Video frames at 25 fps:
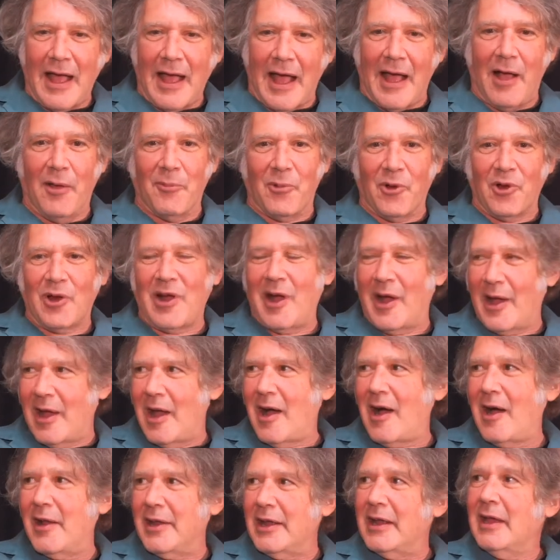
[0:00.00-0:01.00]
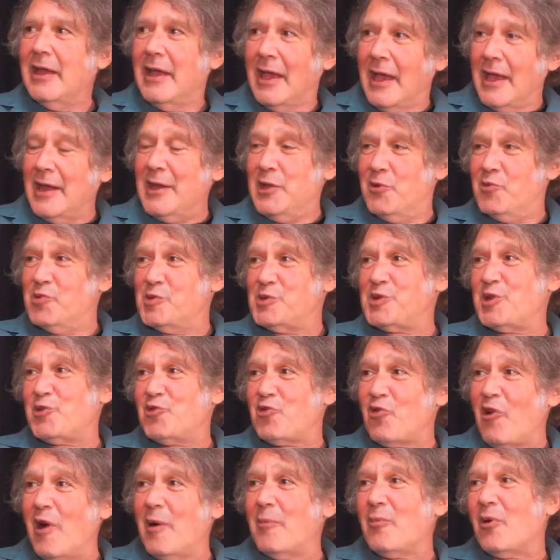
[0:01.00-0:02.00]
Albert Coyote, and he was a
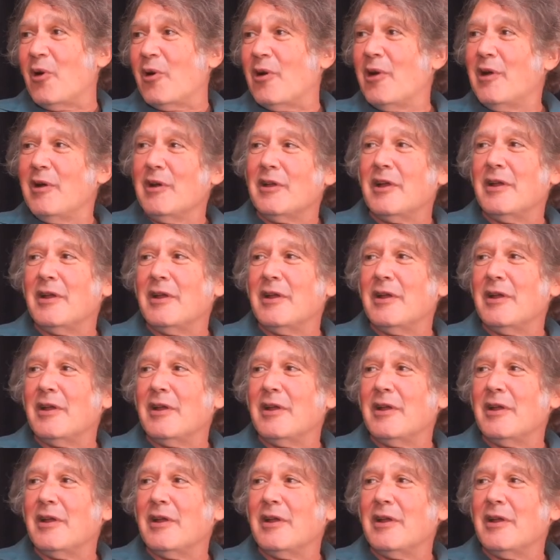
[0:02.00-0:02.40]
drummer.